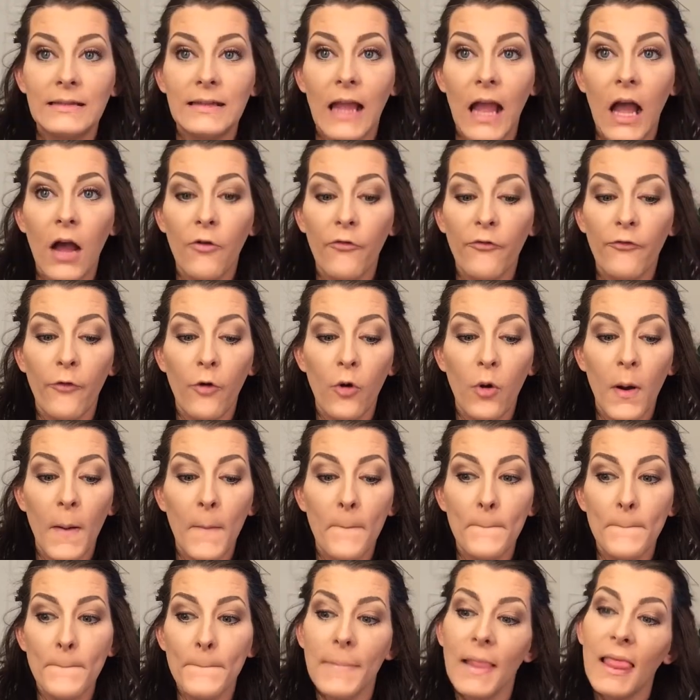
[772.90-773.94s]
Now
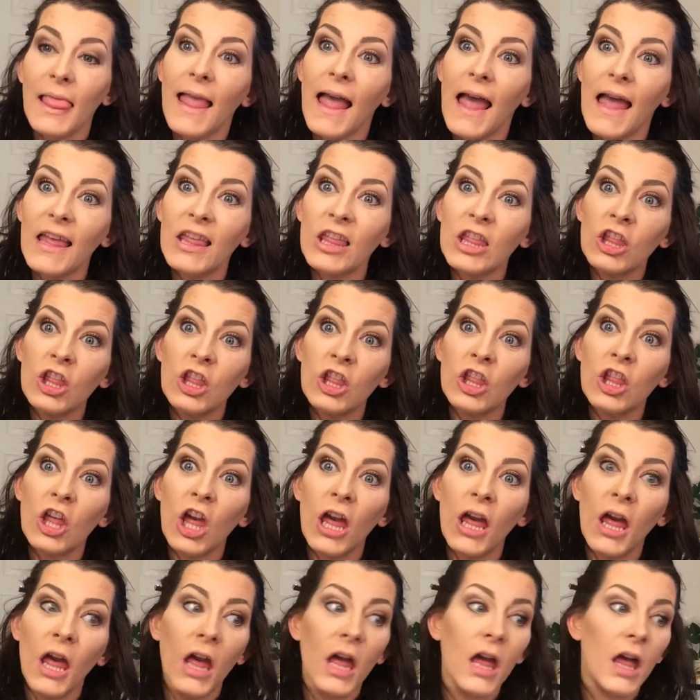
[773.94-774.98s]
for blush.
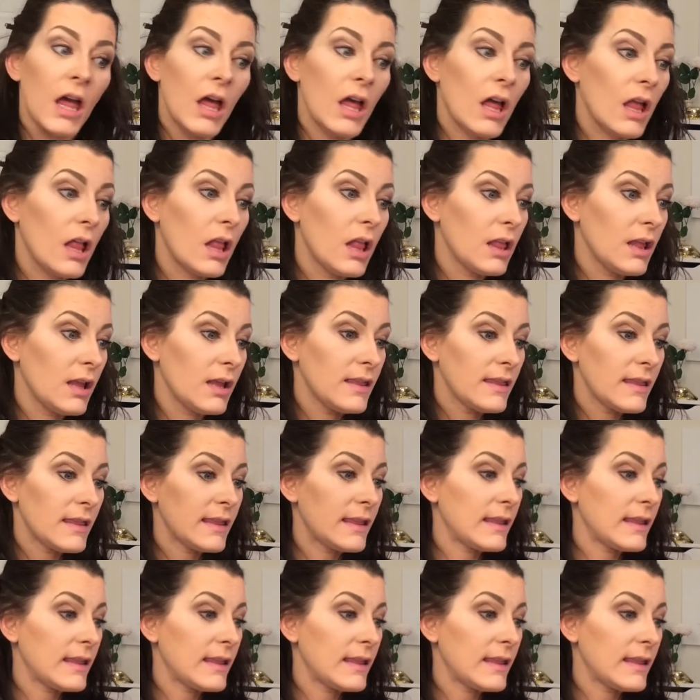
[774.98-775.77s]
Let's